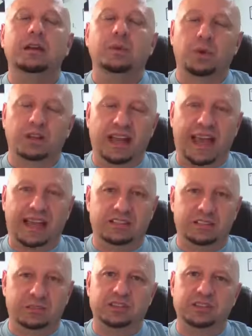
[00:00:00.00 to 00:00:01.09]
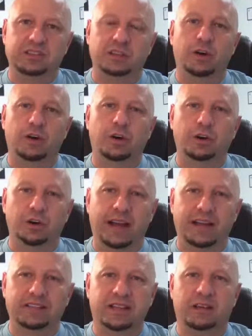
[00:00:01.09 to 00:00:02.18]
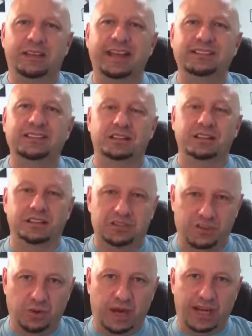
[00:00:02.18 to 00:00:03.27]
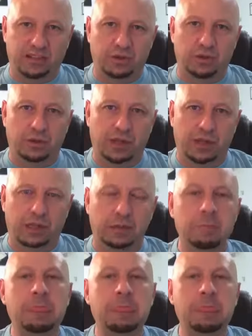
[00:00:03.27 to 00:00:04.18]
relax them and slow your exhale. That's going to distract you, okay?